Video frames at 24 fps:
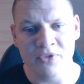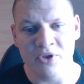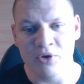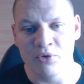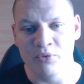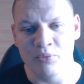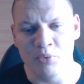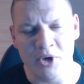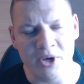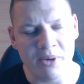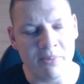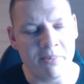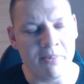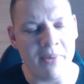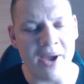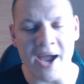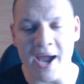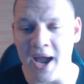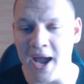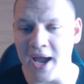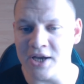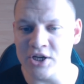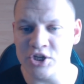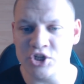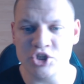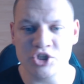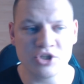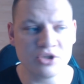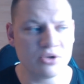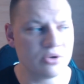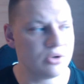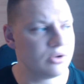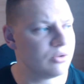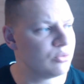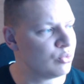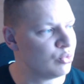When a
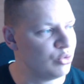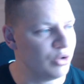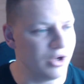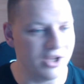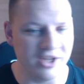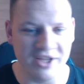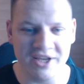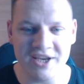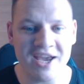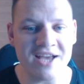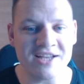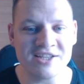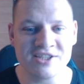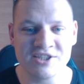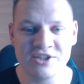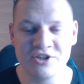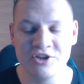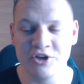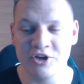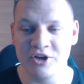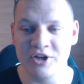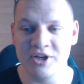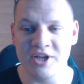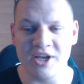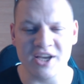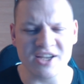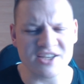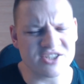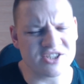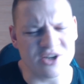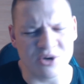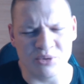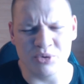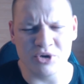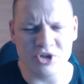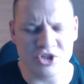match really gets good and
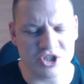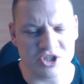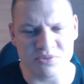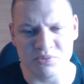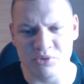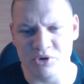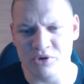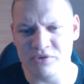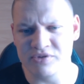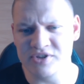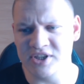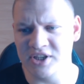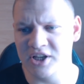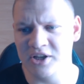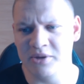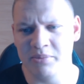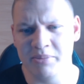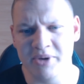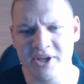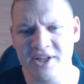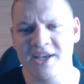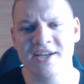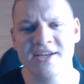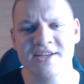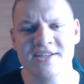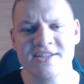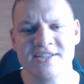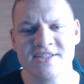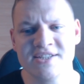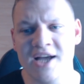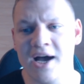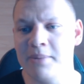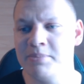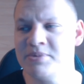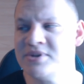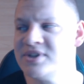someone just moves a little bit and it
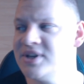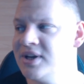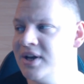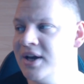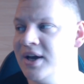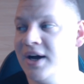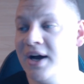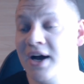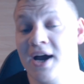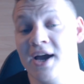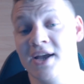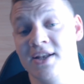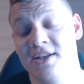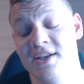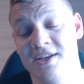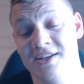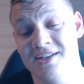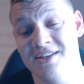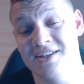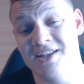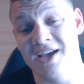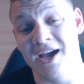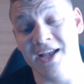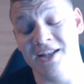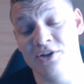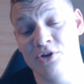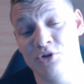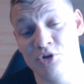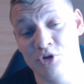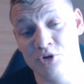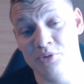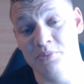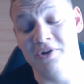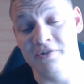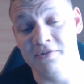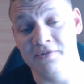stops, I think that
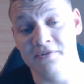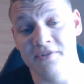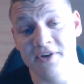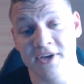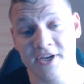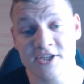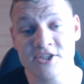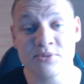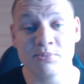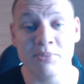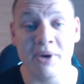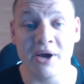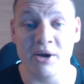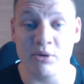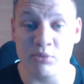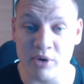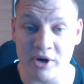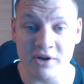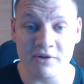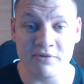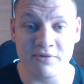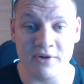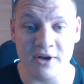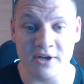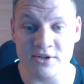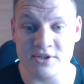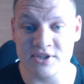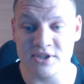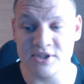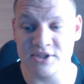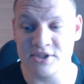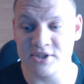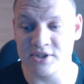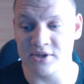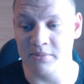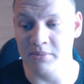could be fixed by running foul
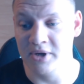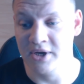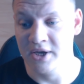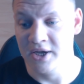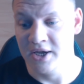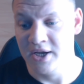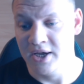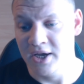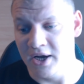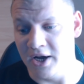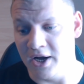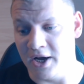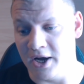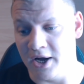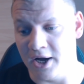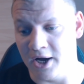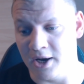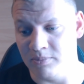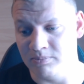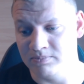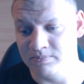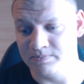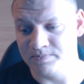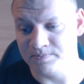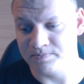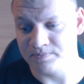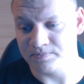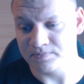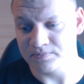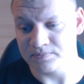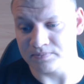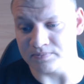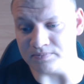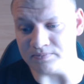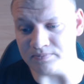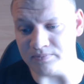system.
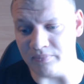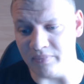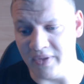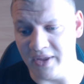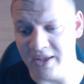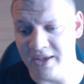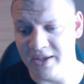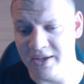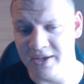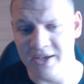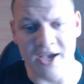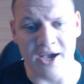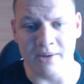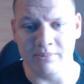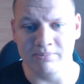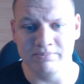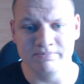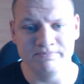Yeah.